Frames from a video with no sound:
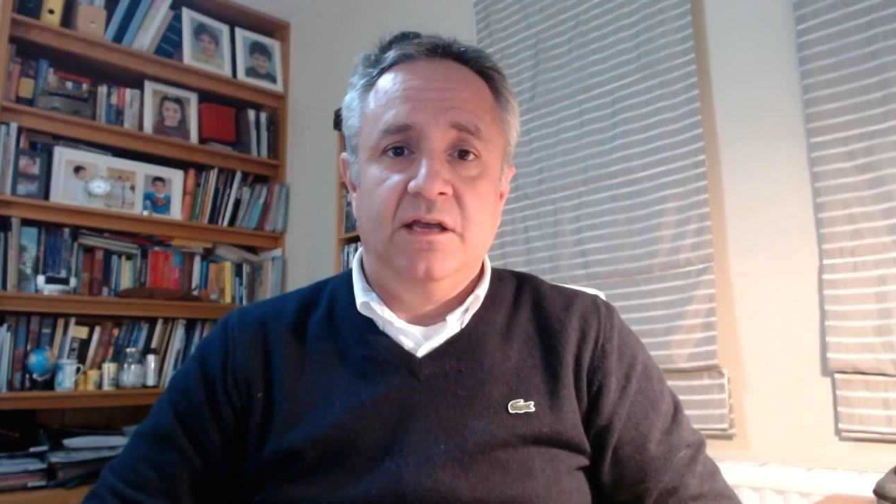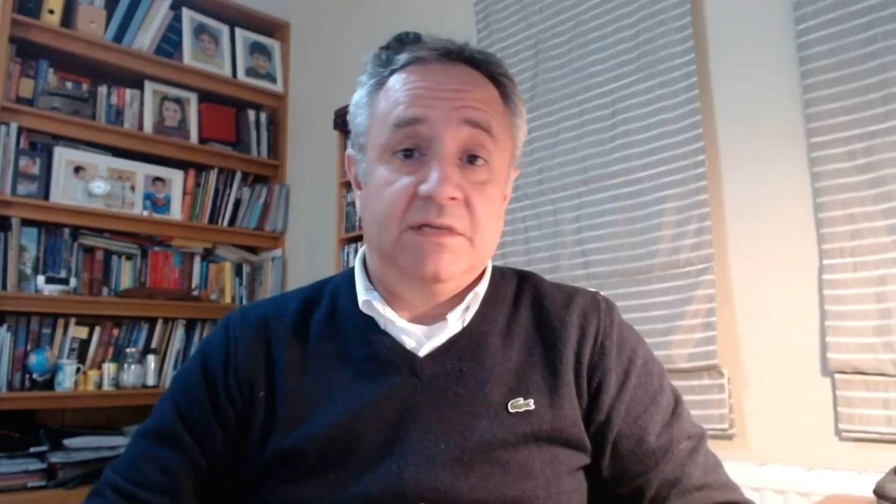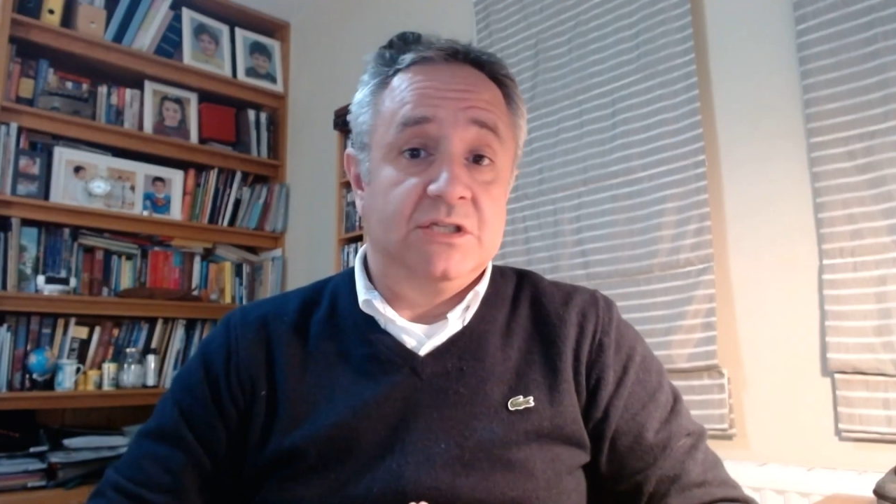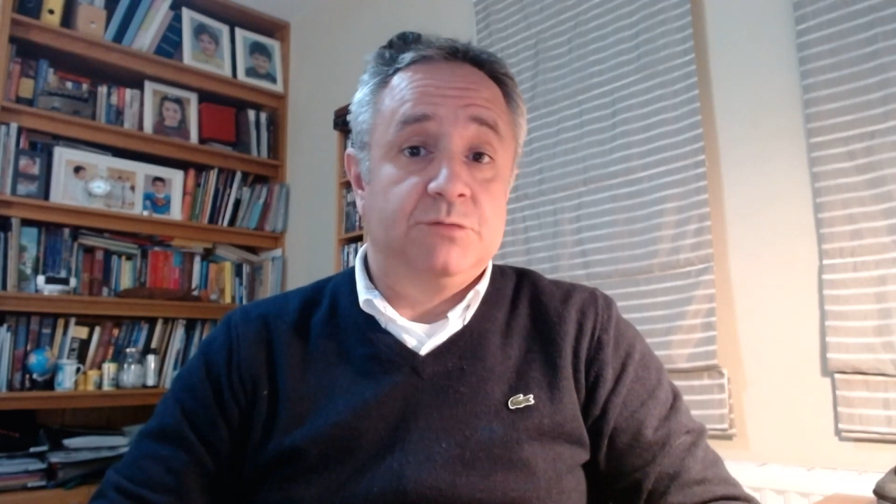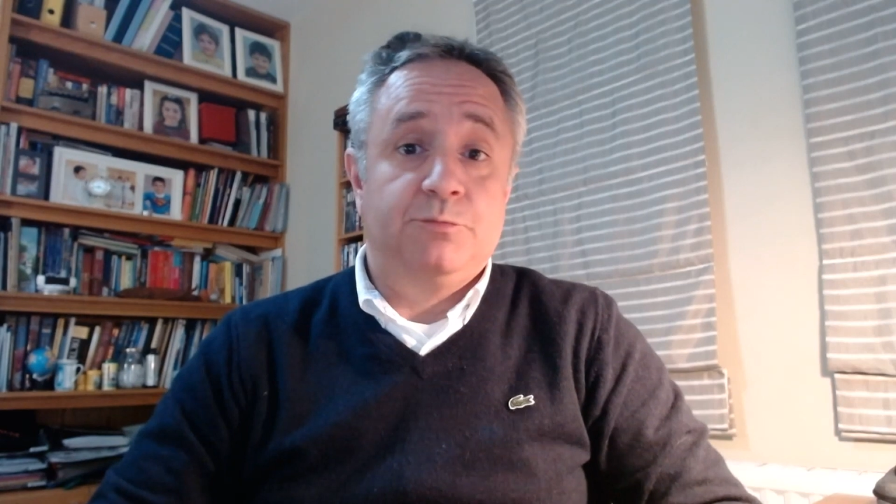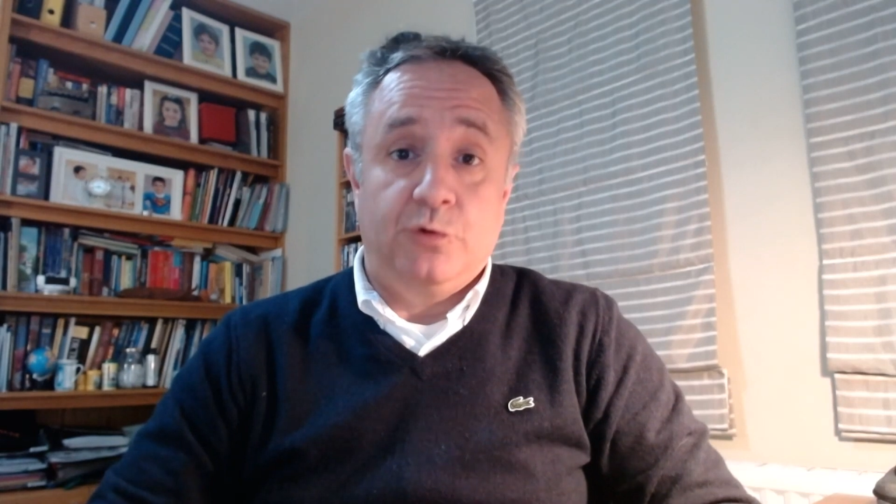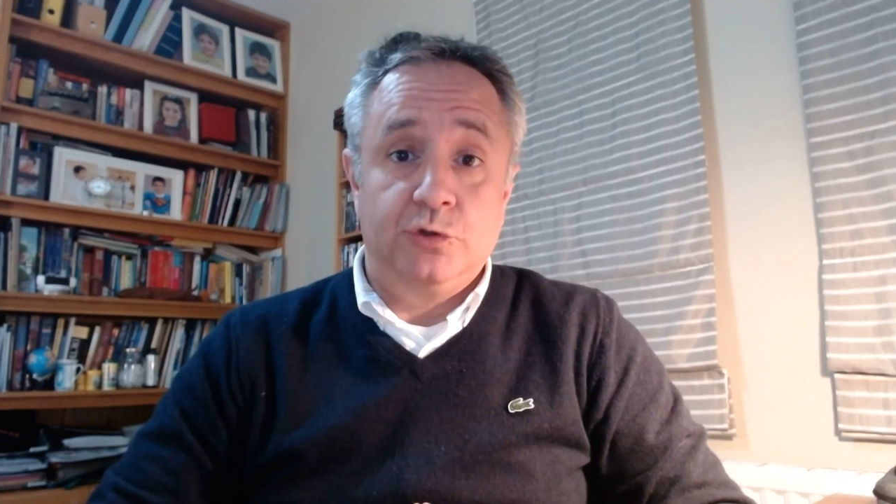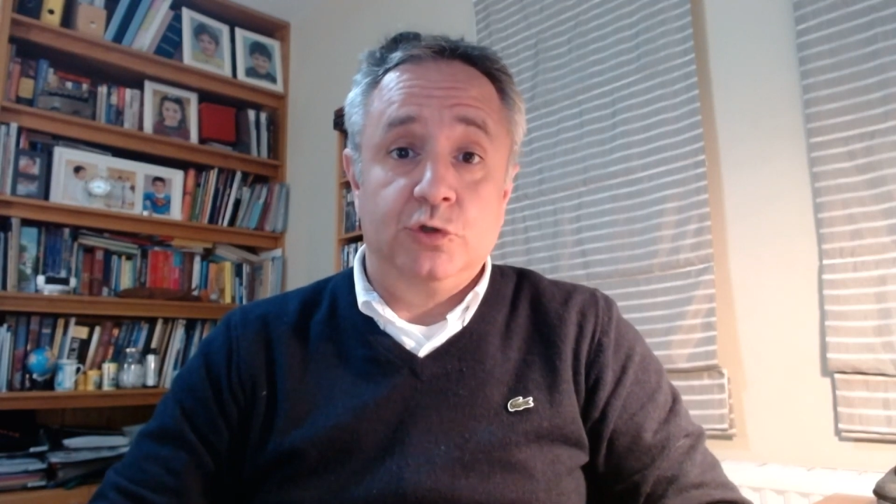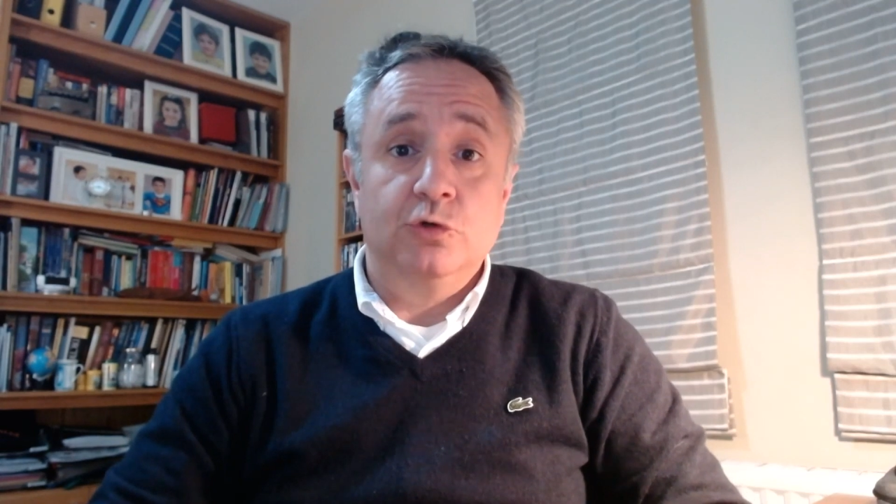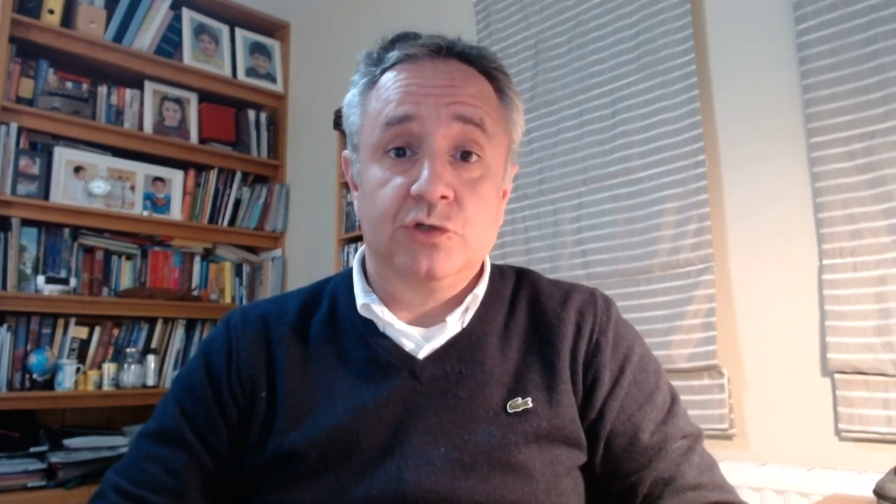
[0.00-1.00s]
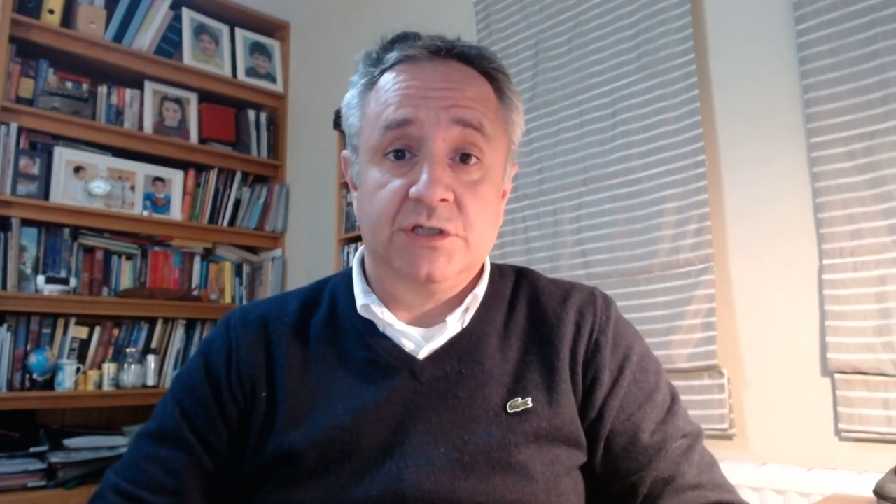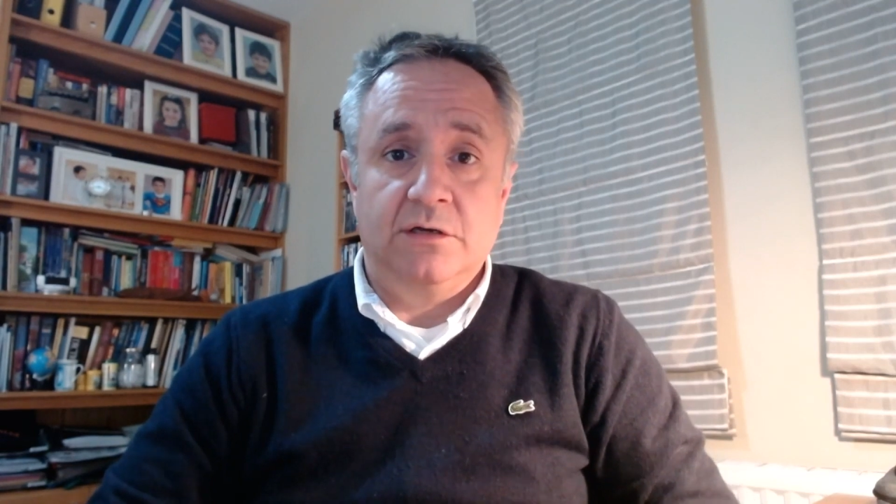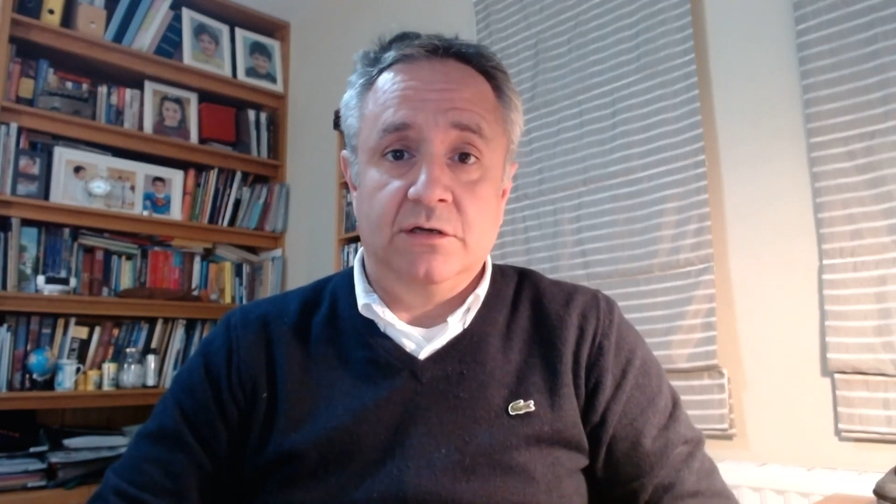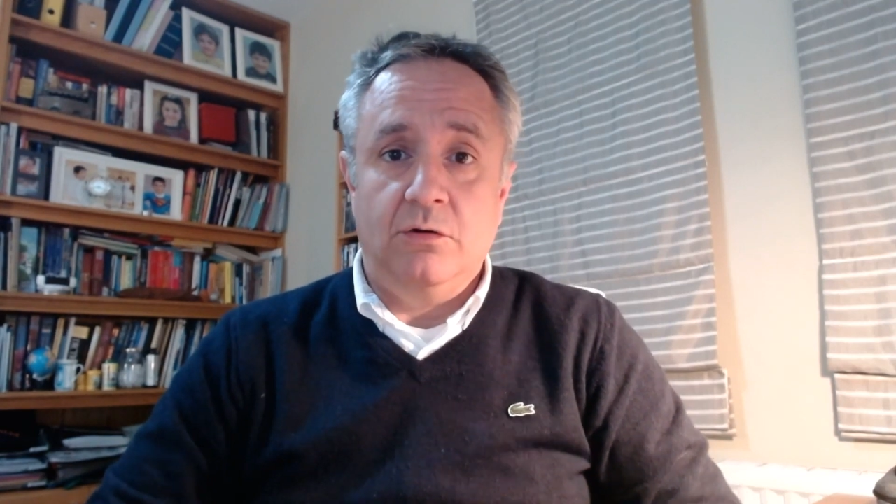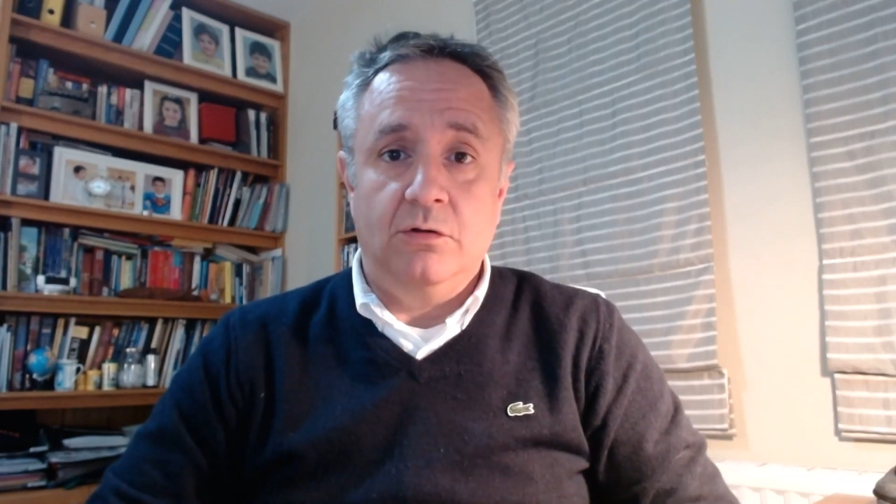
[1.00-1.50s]
is
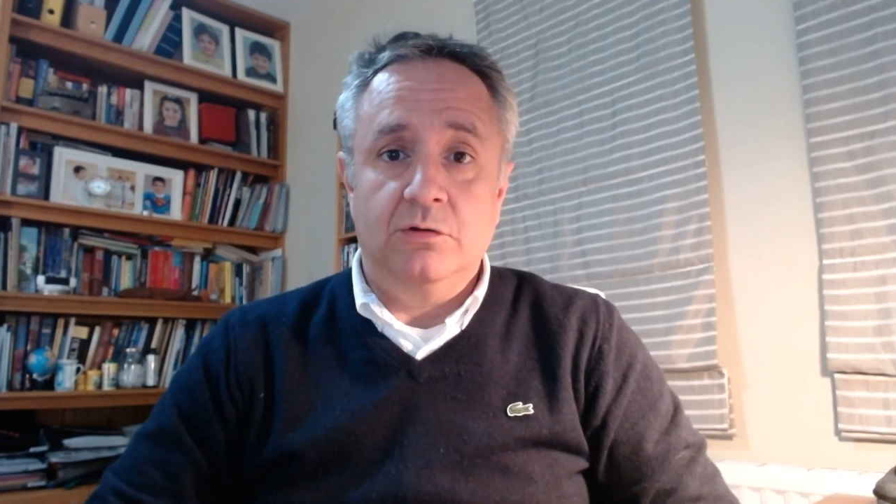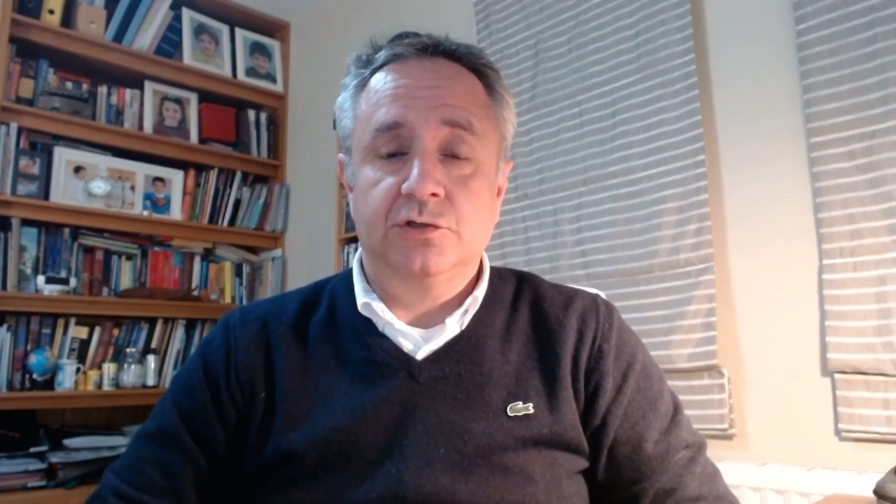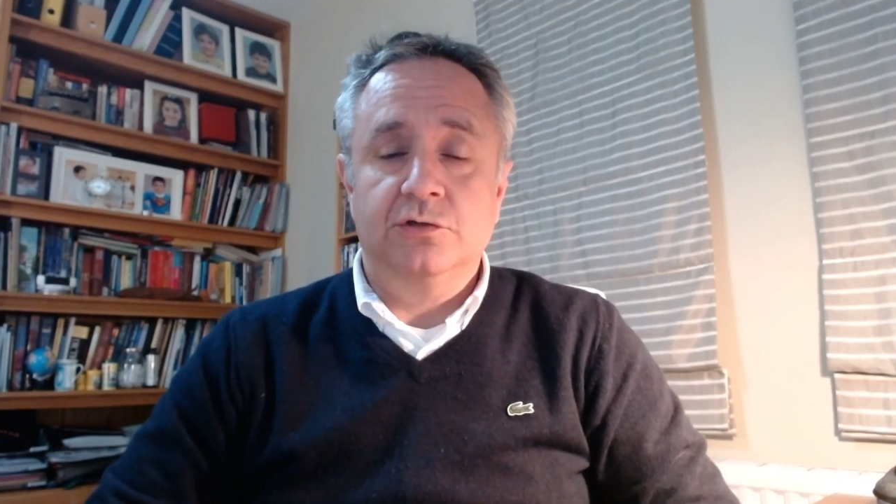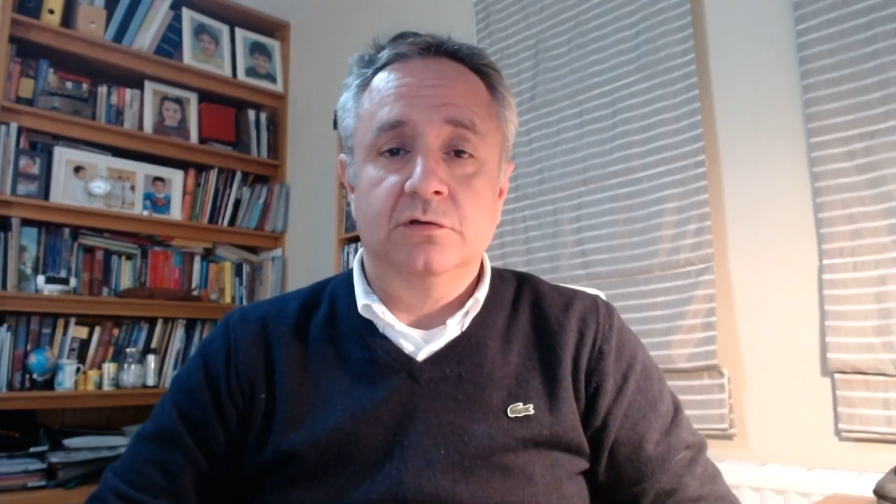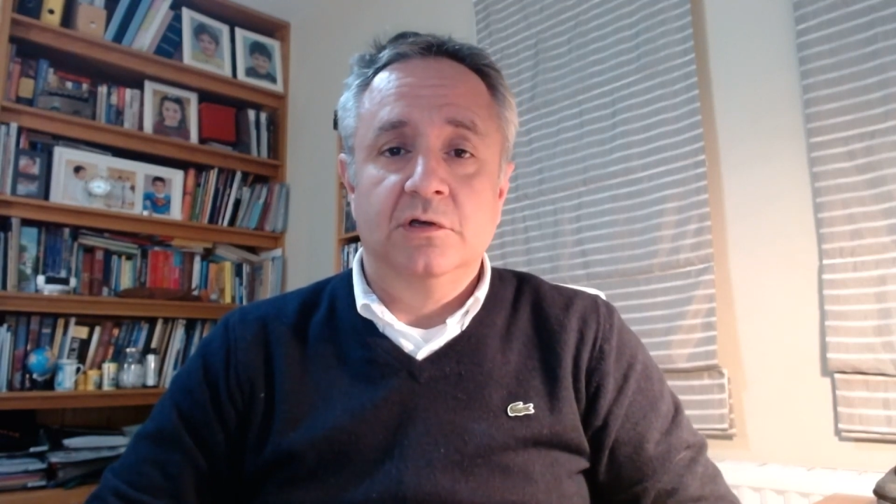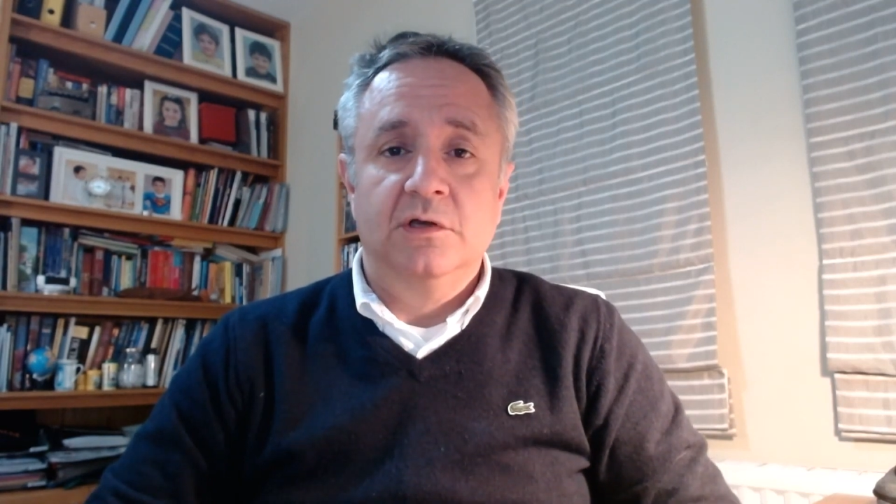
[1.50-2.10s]
producing also